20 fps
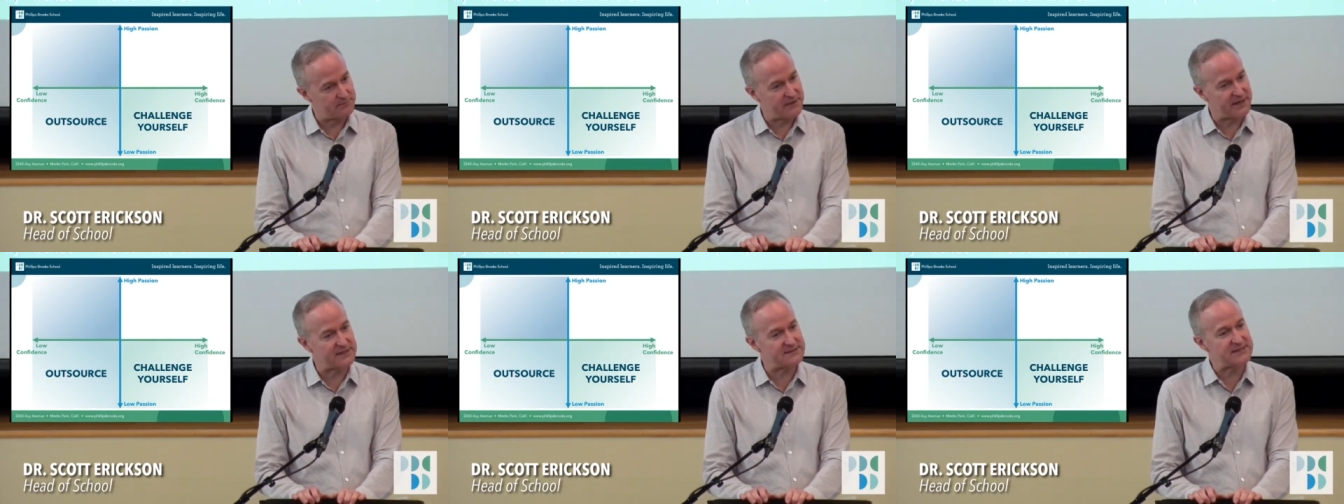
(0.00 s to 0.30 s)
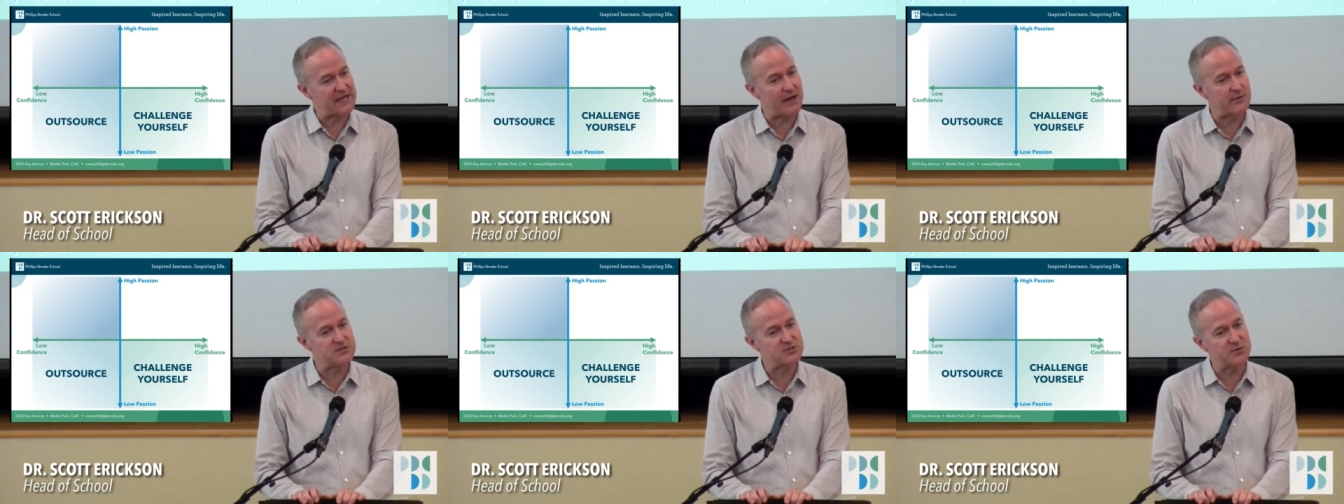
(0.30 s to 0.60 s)

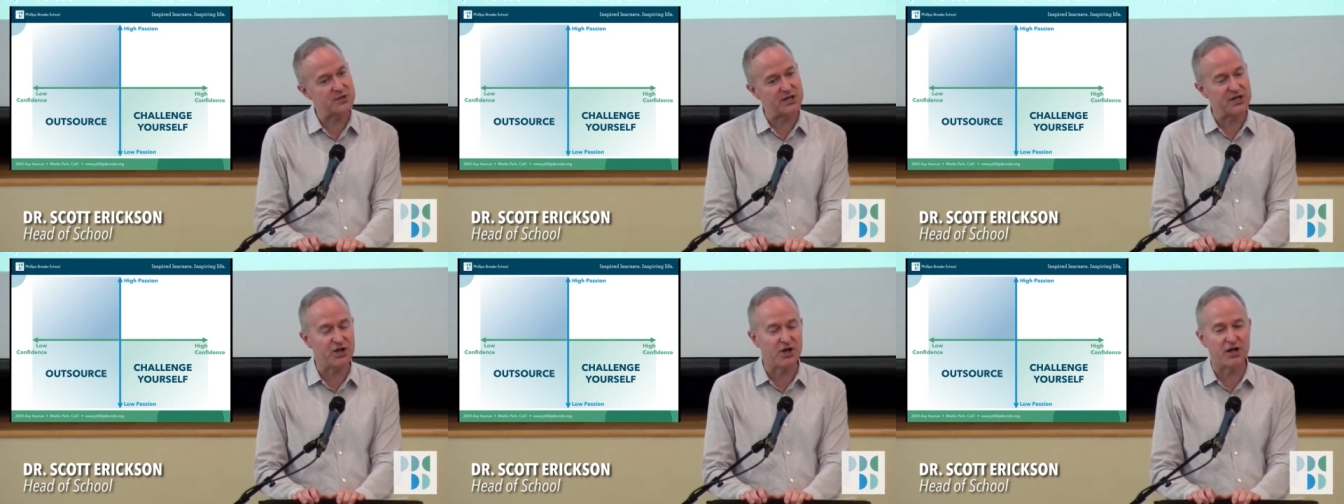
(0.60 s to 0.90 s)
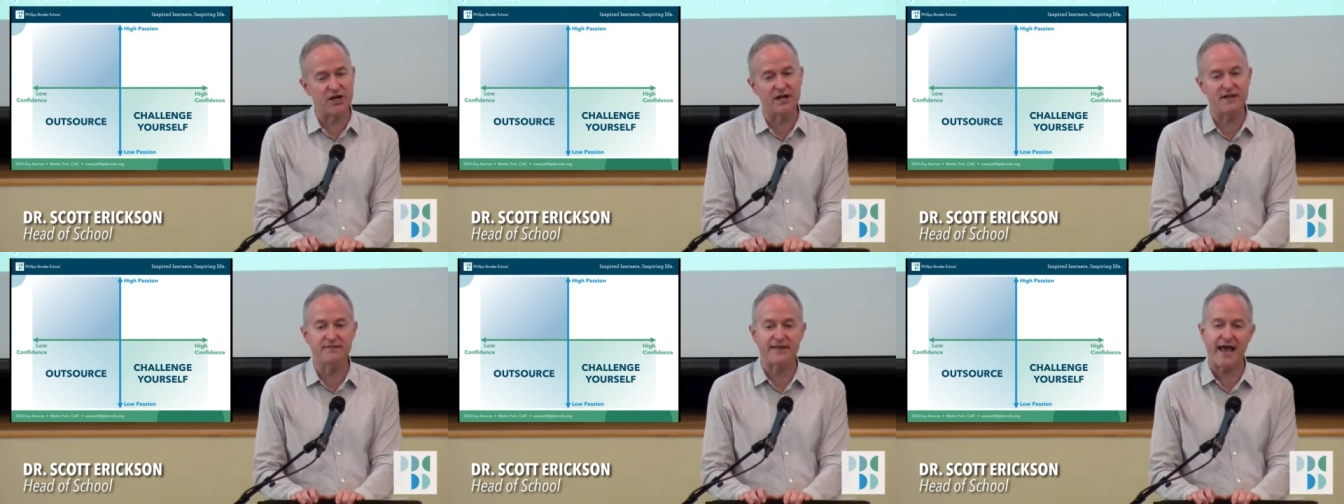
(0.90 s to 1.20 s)
because I was really
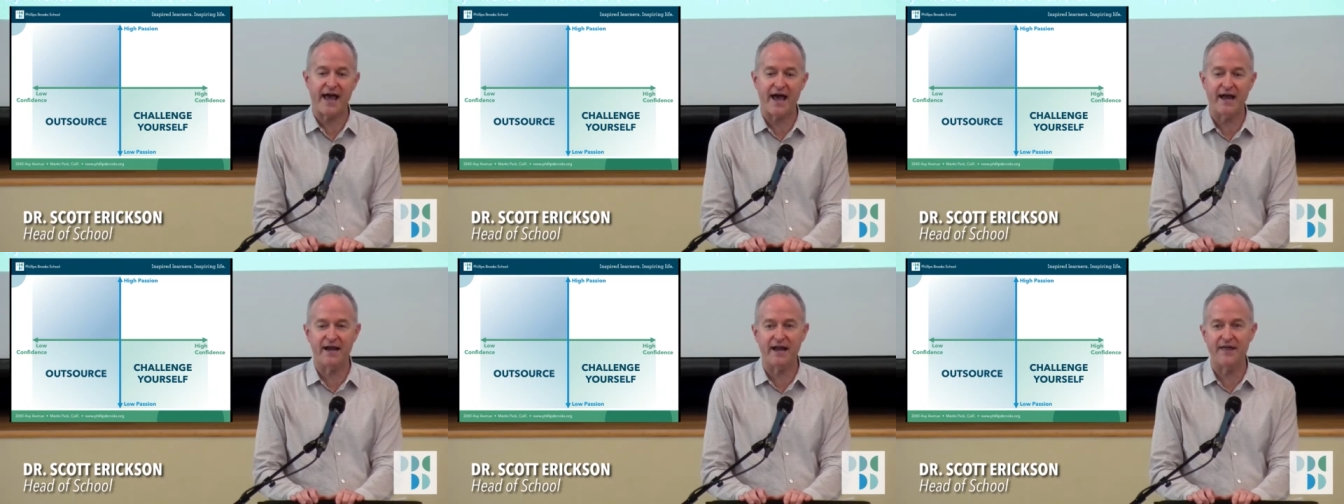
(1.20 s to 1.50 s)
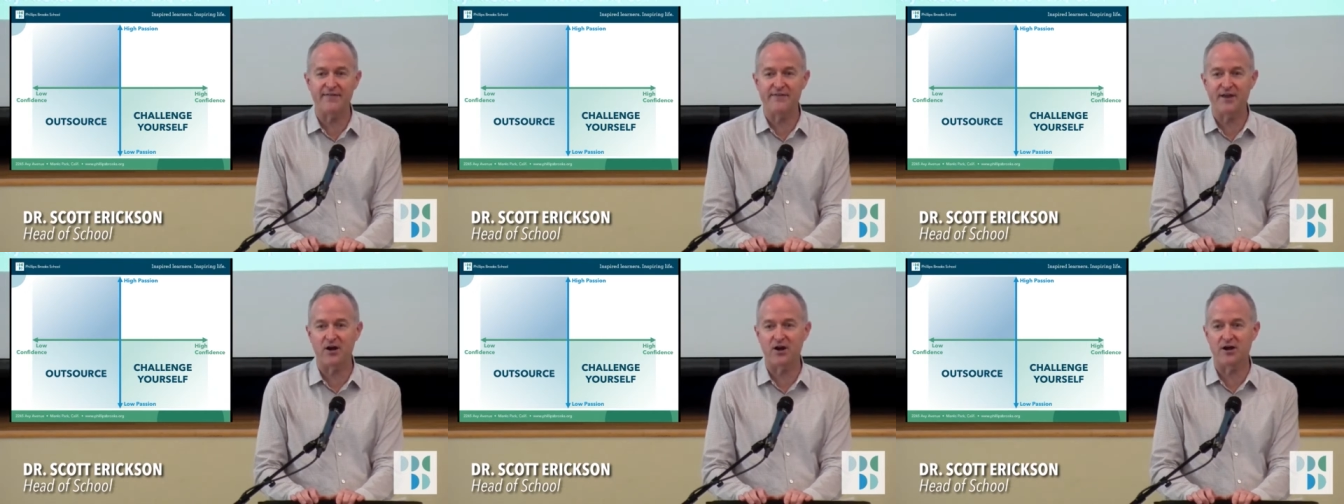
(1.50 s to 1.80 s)
good at that
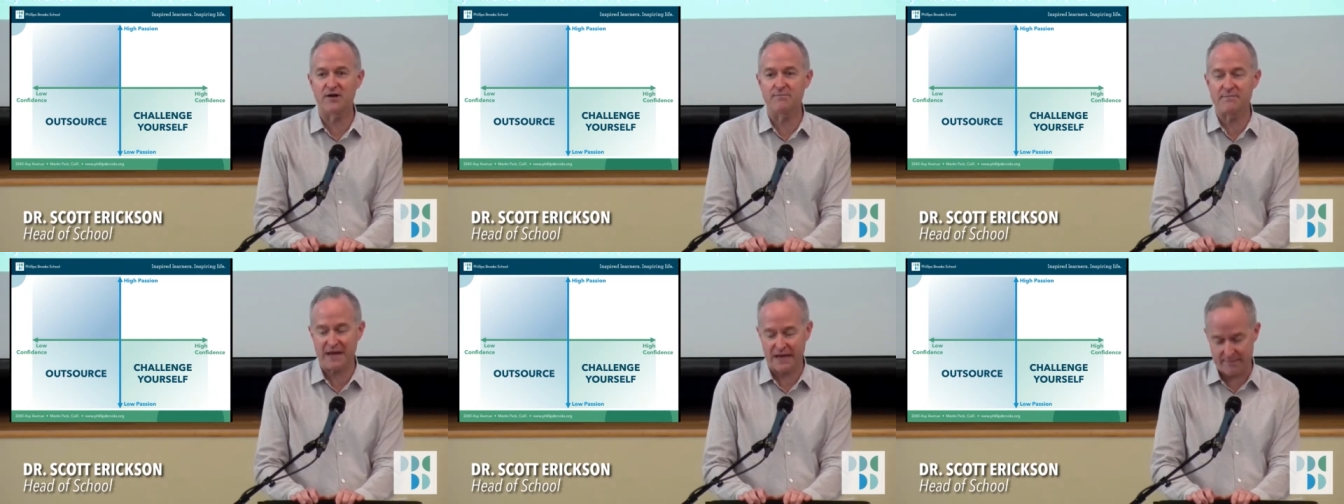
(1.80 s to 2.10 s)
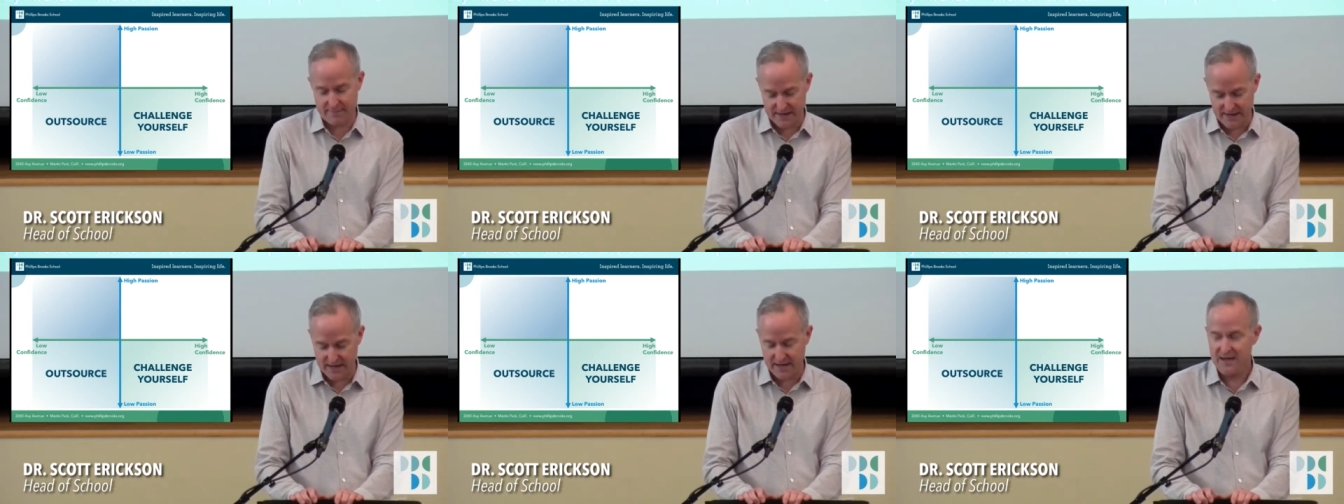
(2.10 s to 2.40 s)
and they're
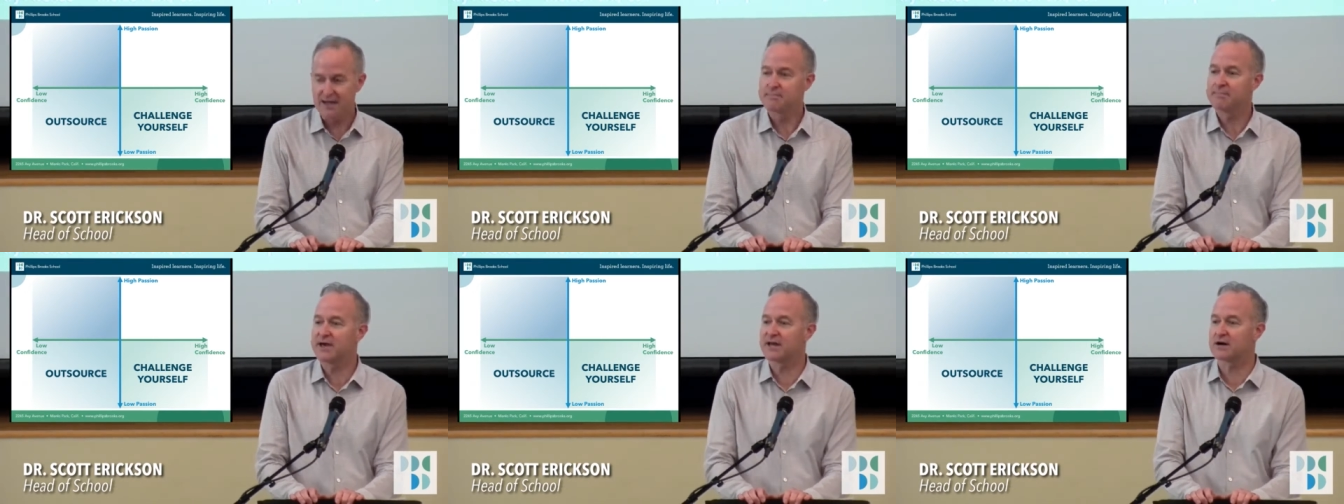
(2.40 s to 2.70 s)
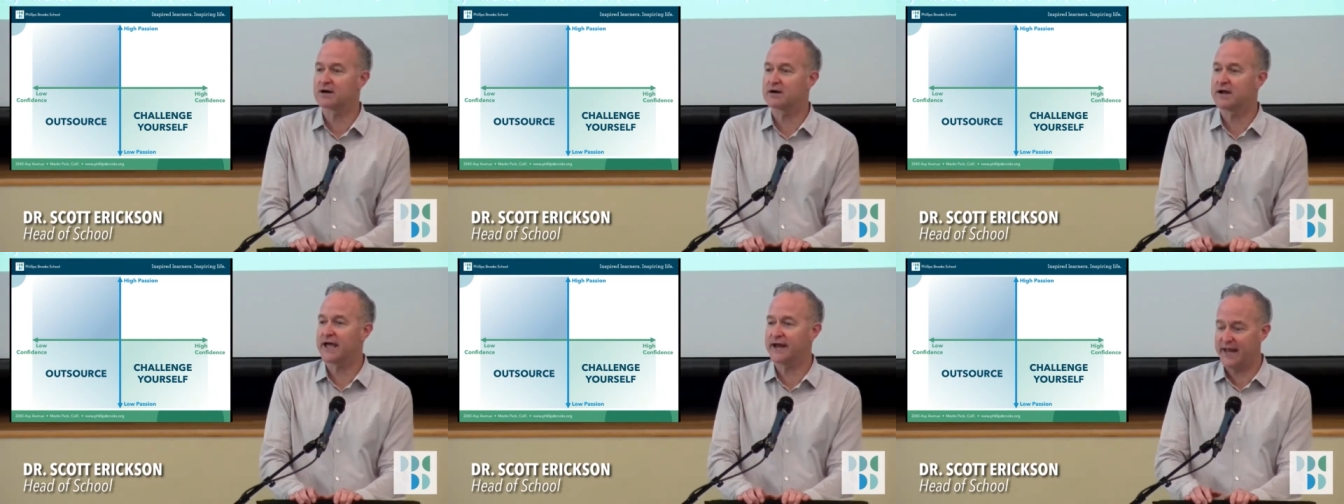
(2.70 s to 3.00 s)
maybe
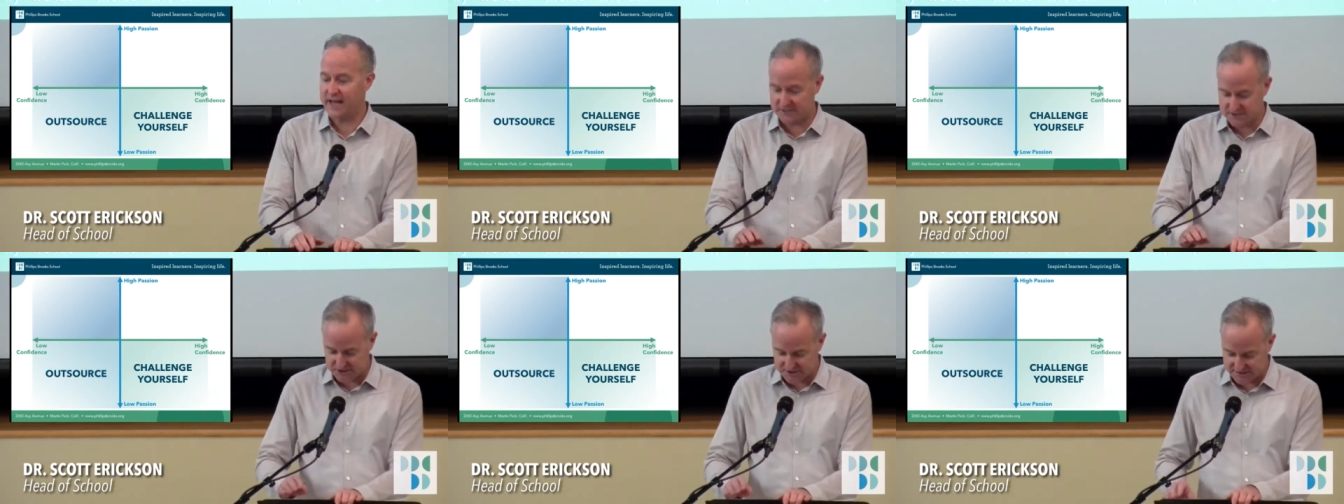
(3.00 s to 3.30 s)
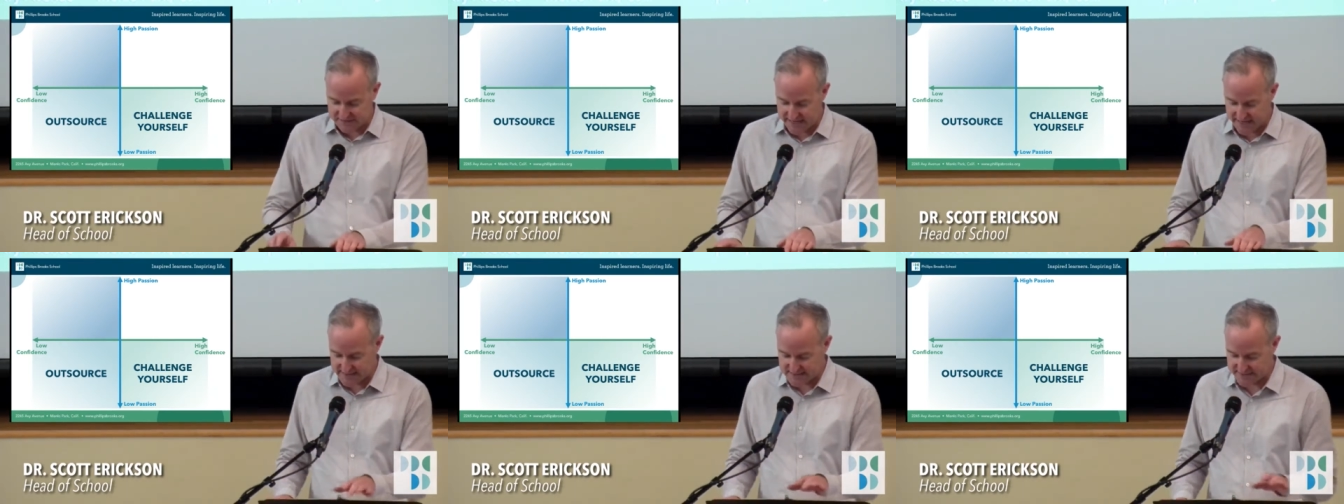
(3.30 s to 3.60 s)
better at
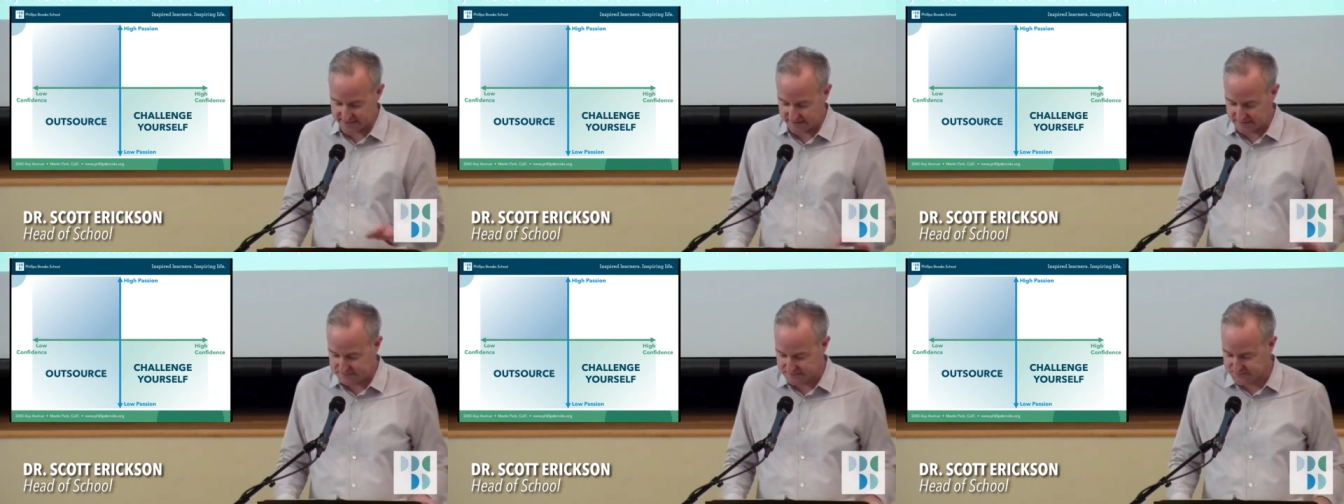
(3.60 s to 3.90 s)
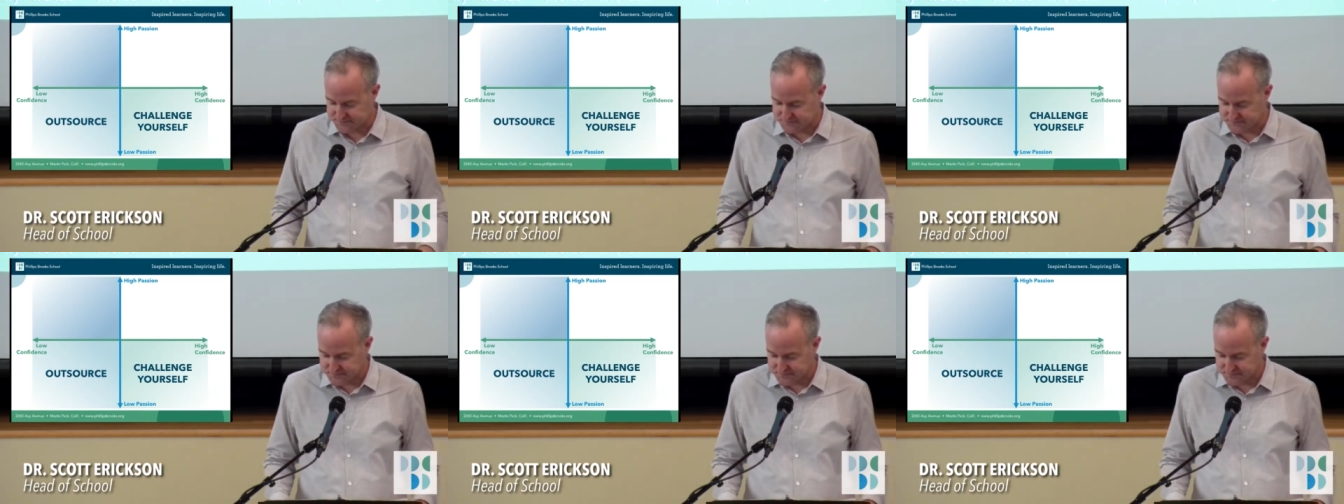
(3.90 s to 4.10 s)
exercising.